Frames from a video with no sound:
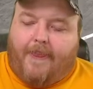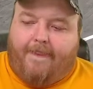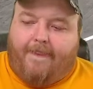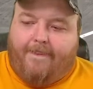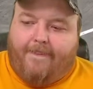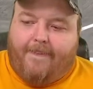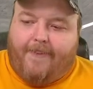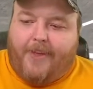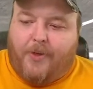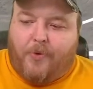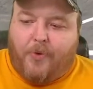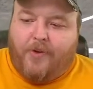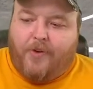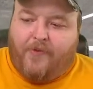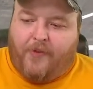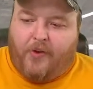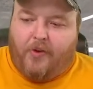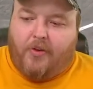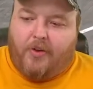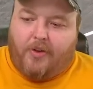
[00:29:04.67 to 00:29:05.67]
Liquid
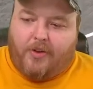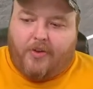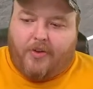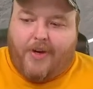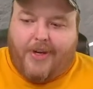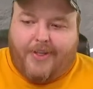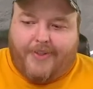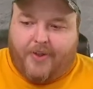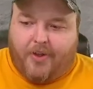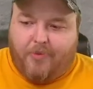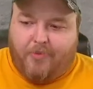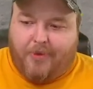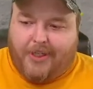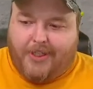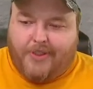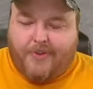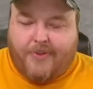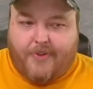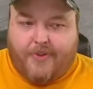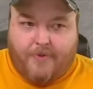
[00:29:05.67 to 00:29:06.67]
fuel or
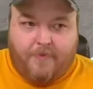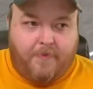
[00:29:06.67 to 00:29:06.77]
SRBs?